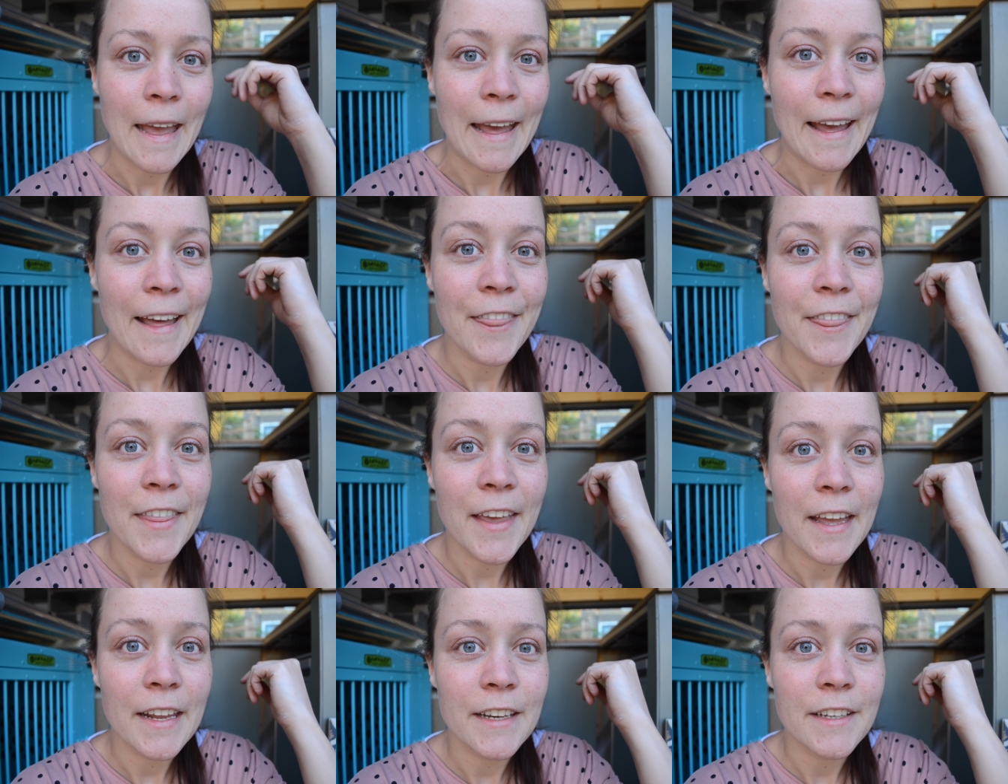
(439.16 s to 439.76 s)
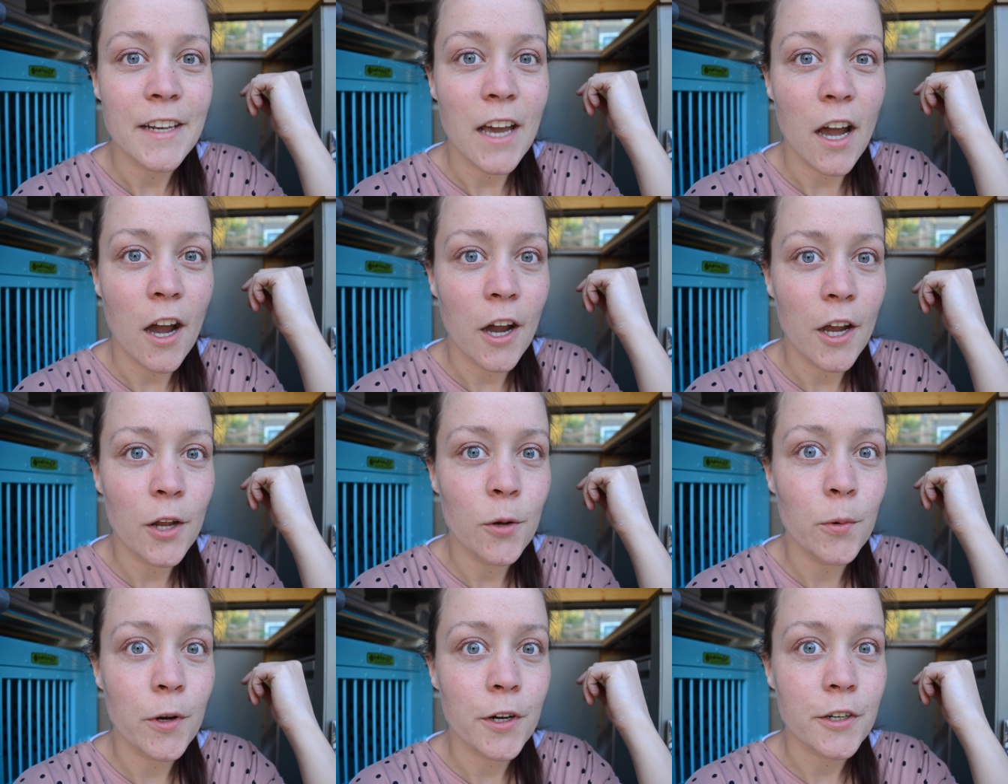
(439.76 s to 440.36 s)
And then
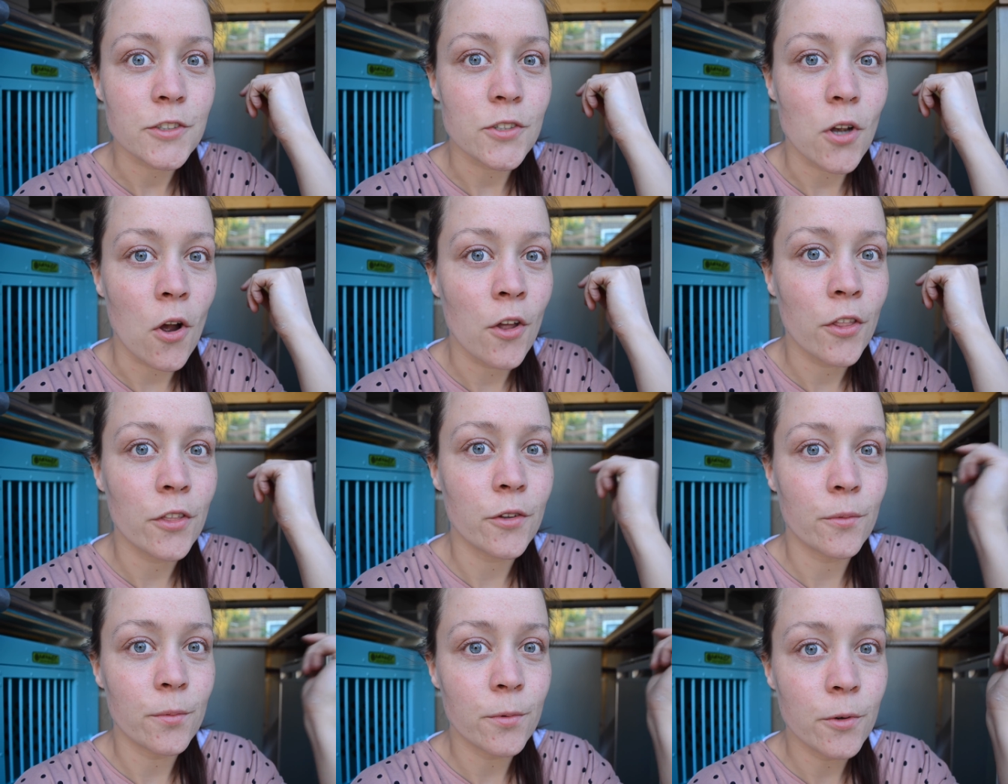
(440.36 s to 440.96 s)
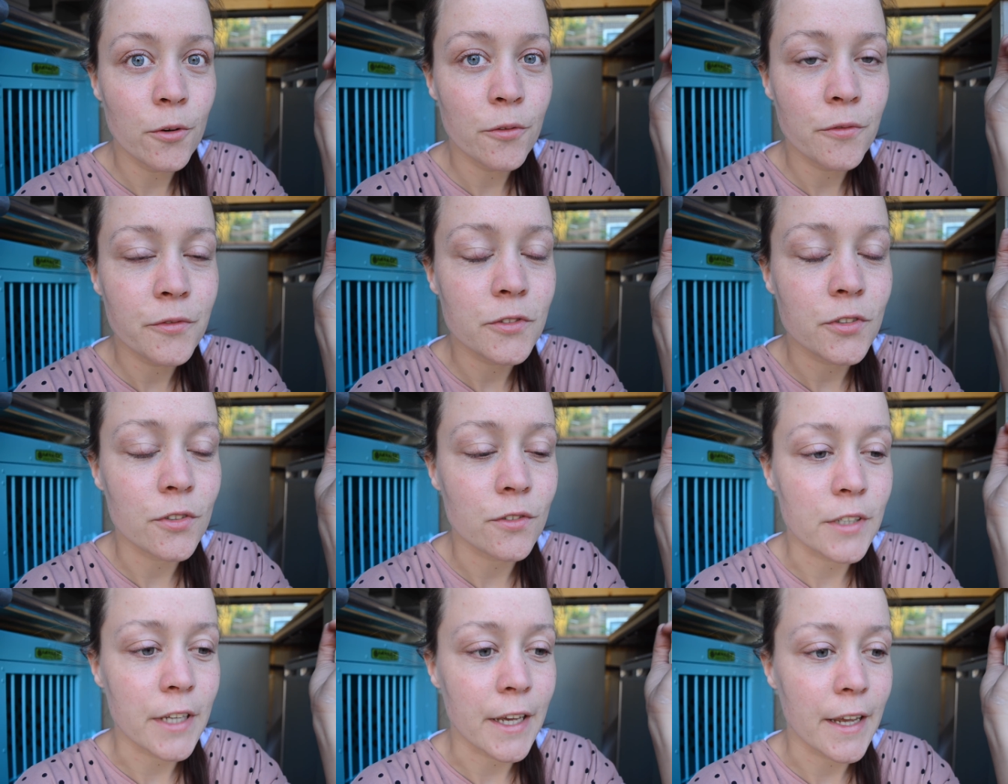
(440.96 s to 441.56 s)
I worked on the roof
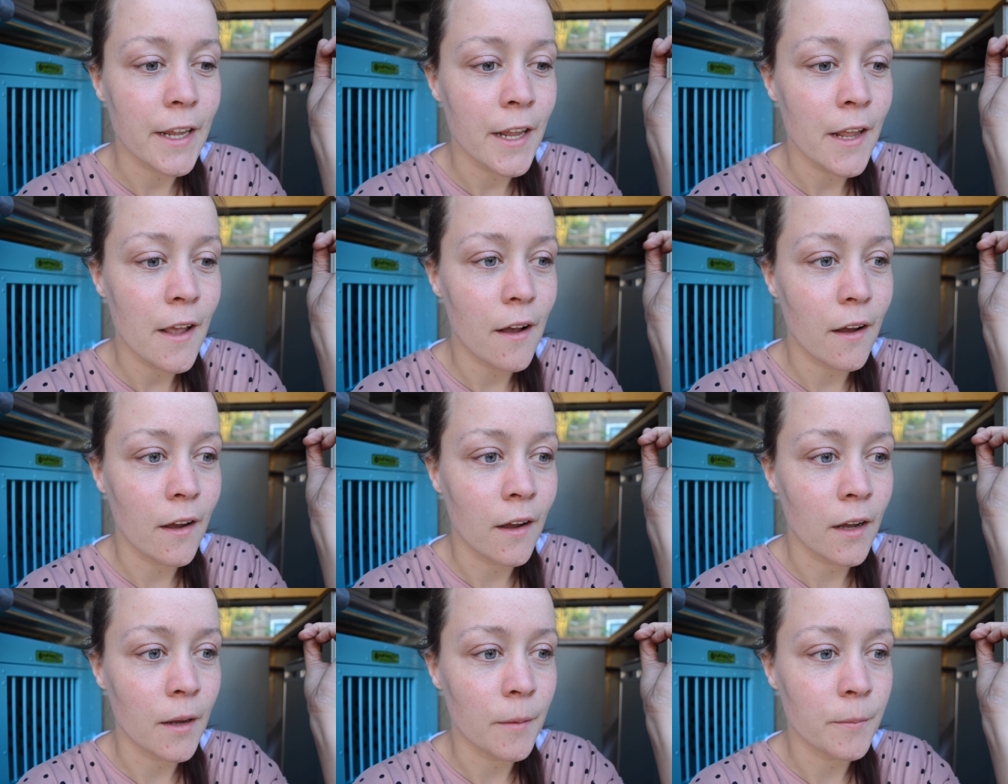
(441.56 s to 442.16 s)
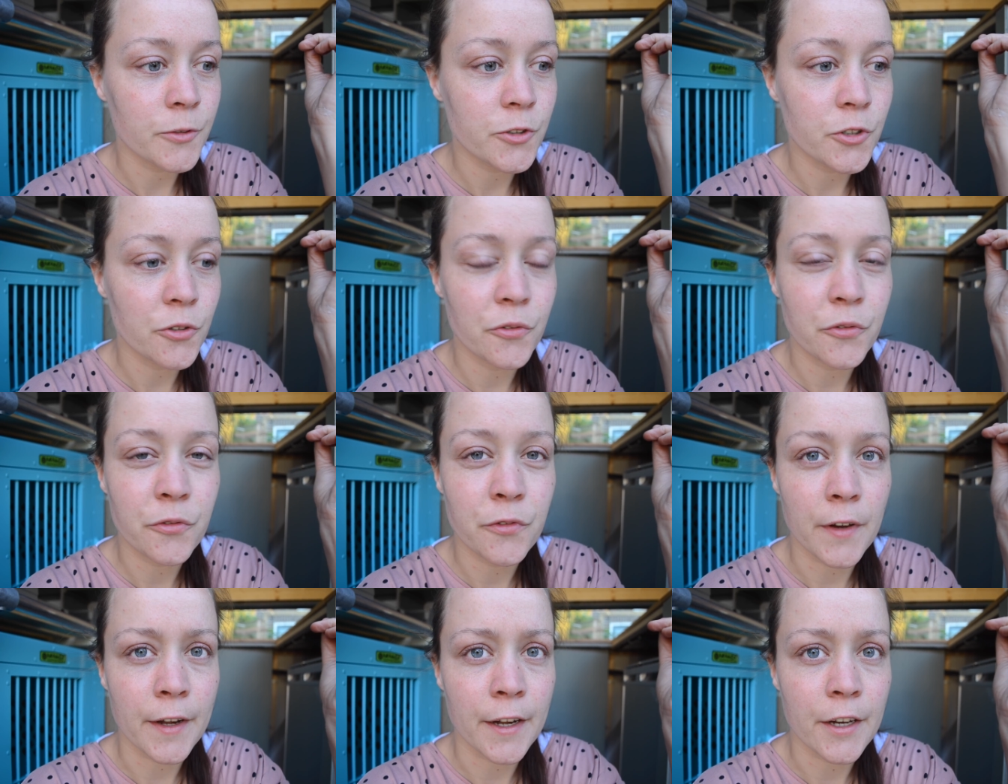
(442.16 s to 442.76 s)
today to
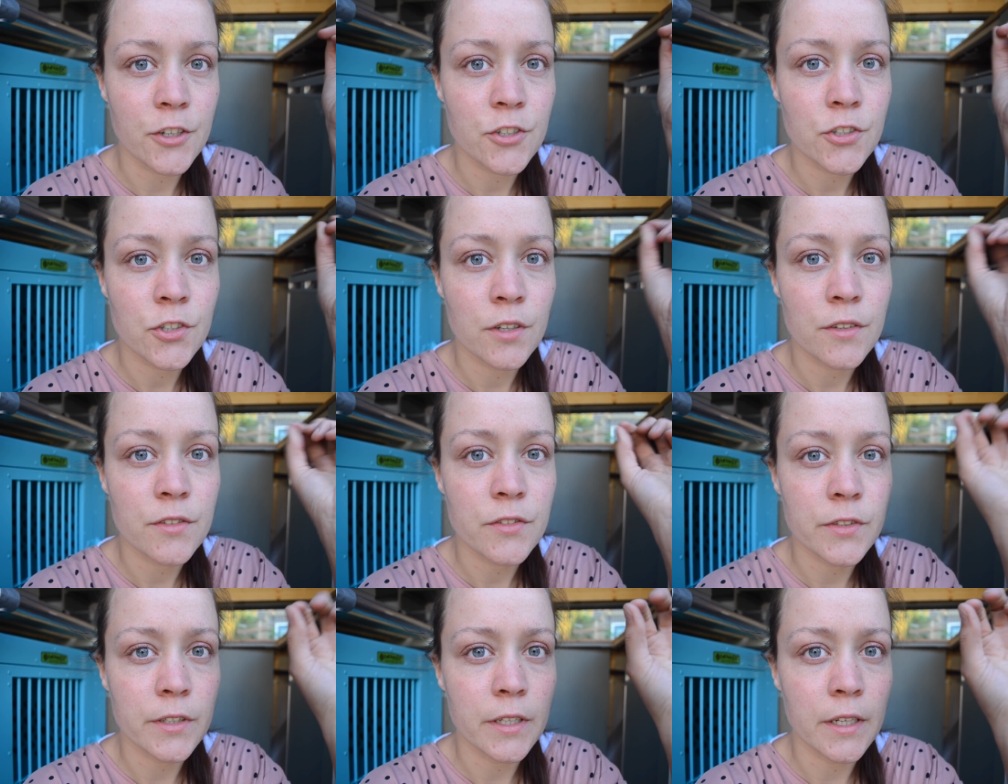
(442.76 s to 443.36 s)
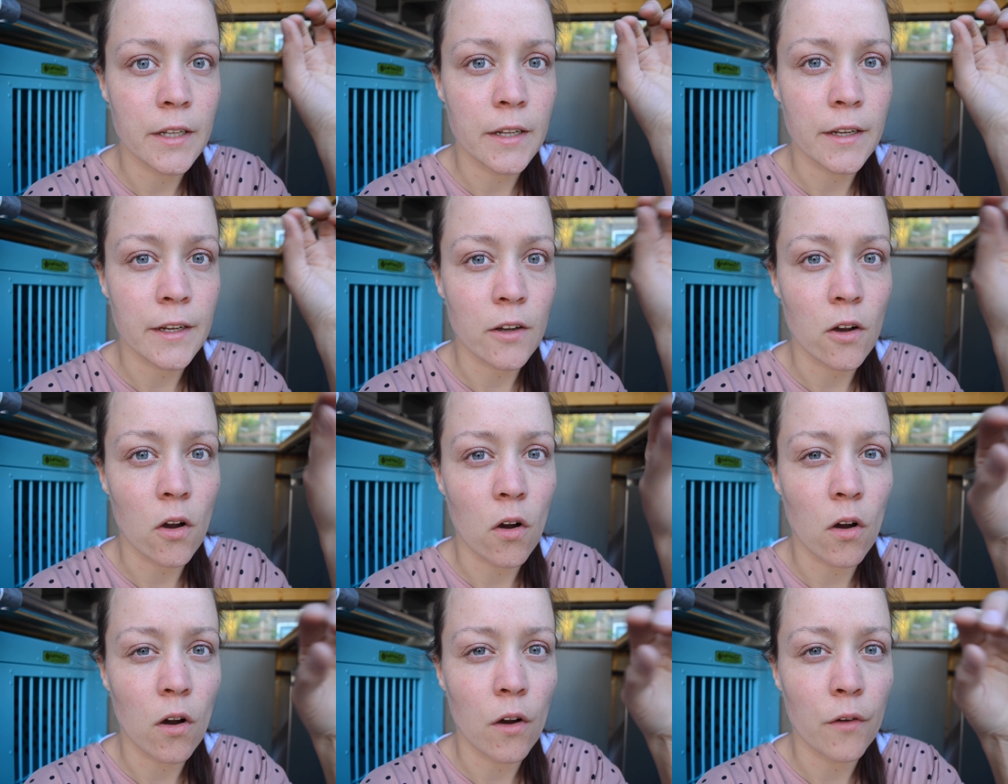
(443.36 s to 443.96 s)
finish sealing
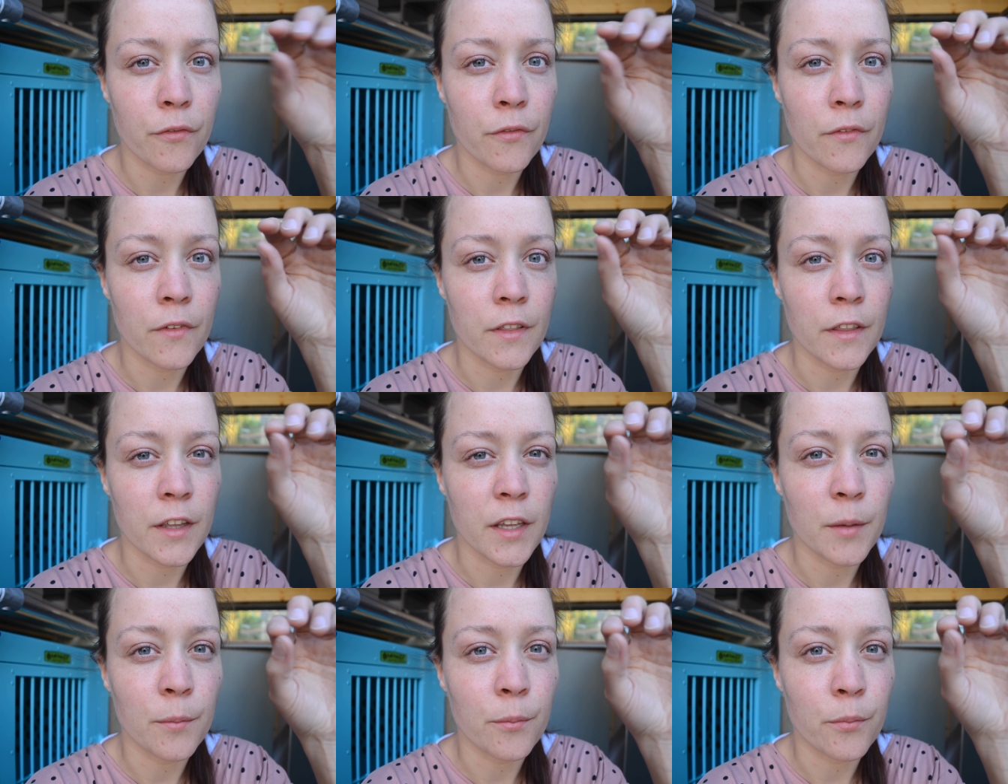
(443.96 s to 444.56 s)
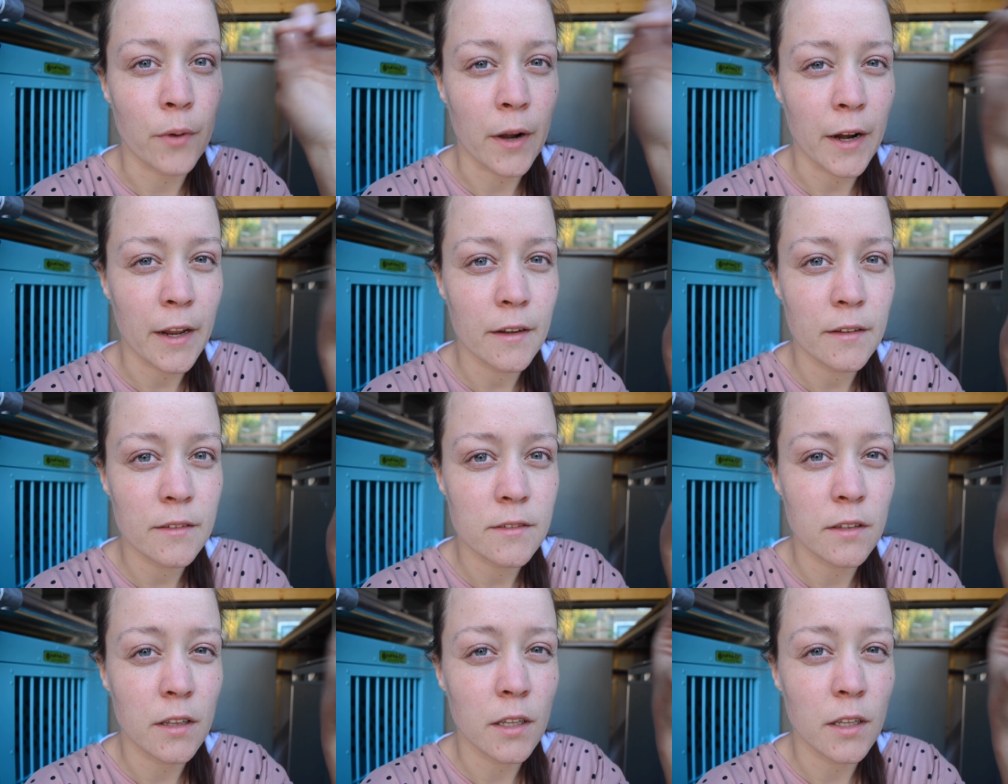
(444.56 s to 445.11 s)
off the brackets,